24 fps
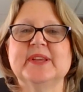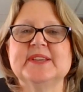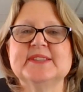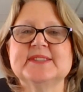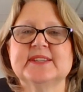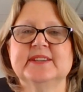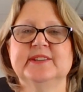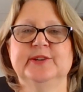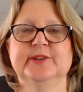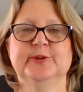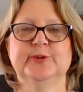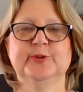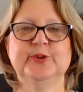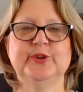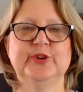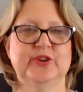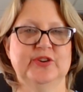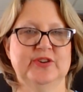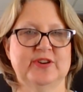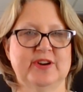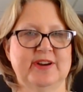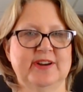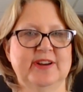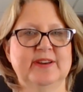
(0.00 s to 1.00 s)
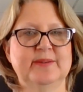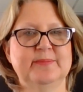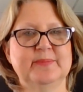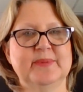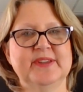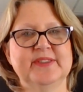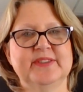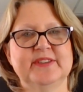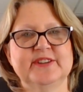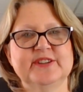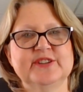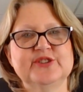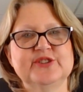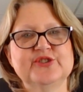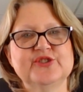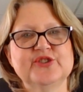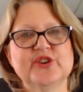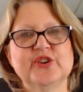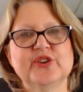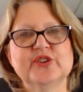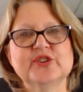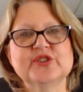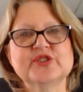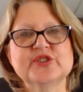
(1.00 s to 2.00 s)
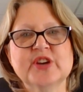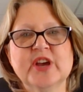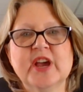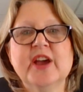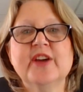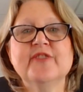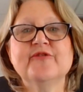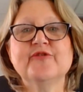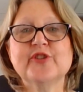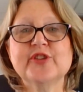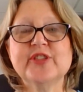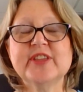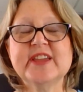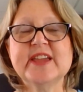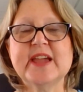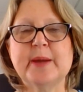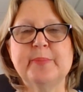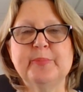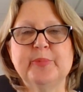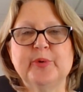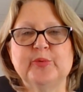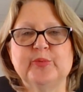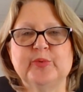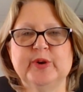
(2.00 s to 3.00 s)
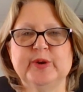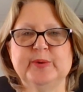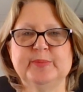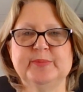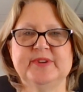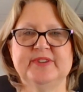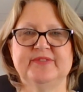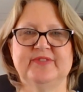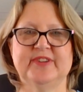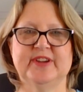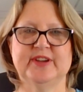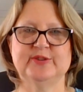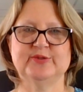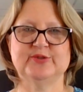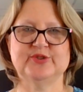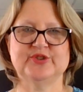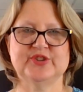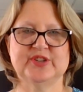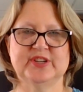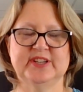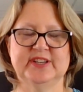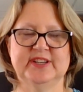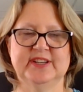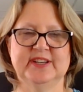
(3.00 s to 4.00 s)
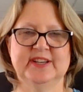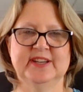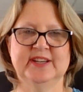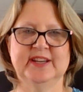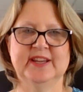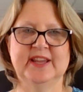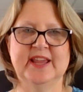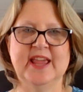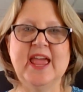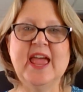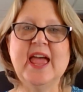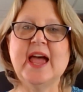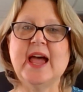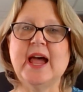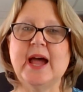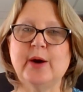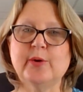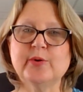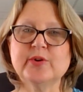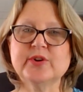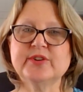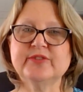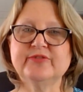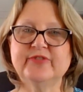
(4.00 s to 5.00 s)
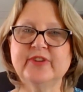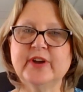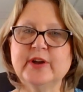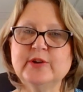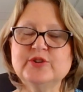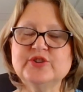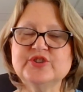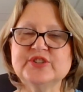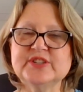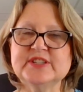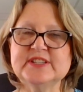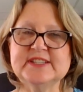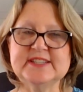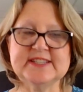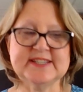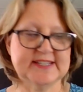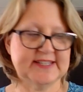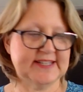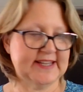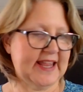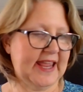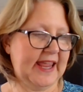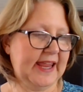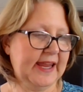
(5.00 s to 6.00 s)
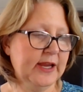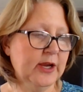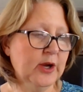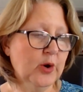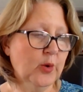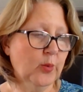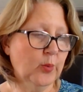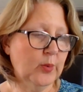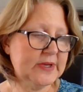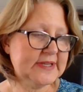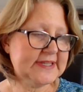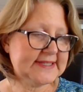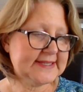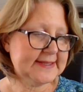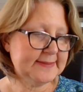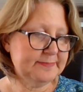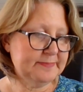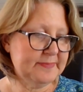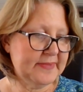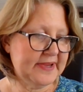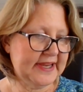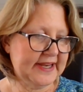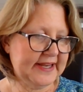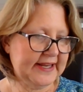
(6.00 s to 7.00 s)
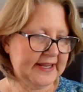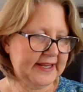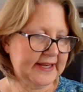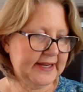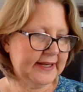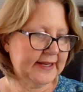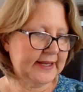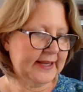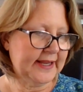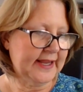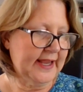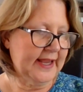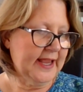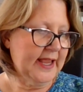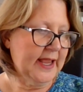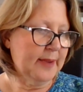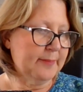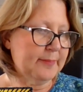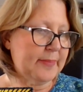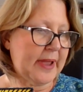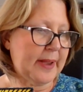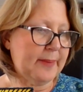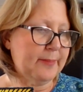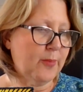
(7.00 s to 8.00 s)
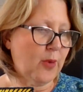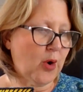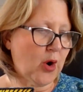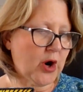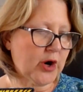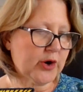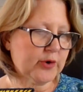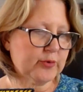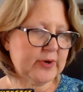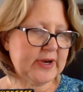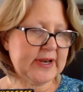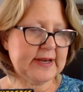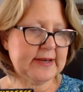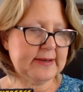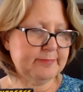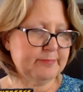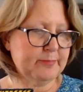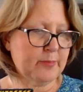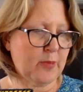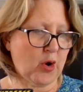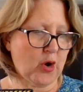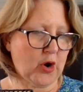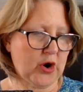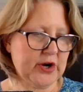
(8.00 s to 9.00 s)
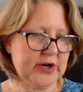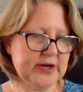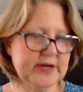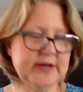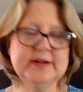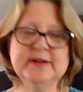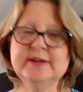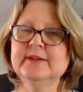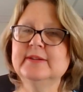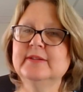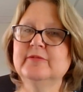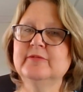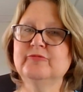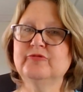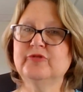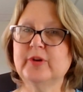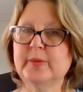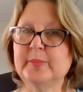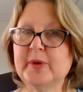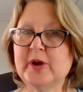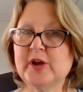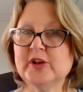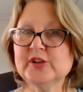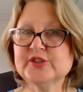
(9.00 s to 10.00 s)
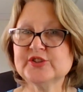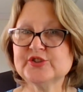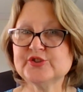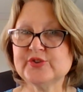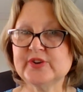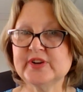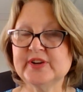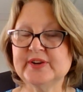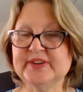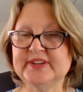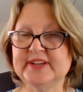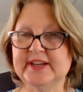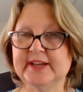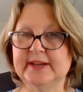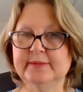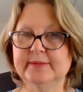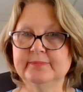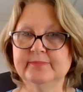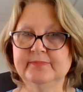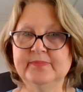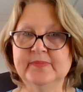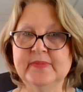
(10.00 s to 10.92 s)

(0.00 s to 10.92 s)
Pleasant Hill United Methodist Church for the Upper Room Devotion. Our devotion today was submitted by Margaret Martin from Australia.